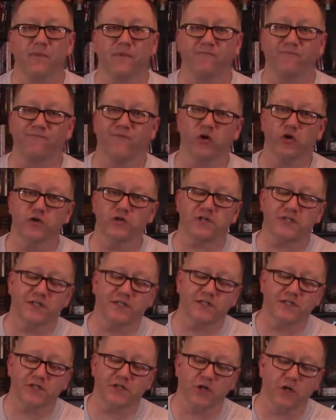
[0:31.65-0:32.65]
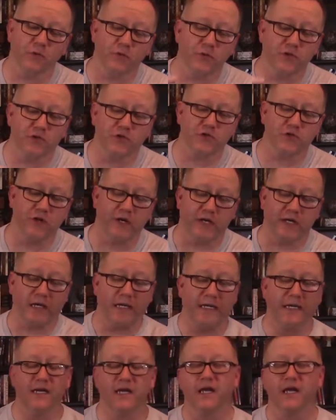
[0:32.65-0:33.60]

But first, let's start with the drink.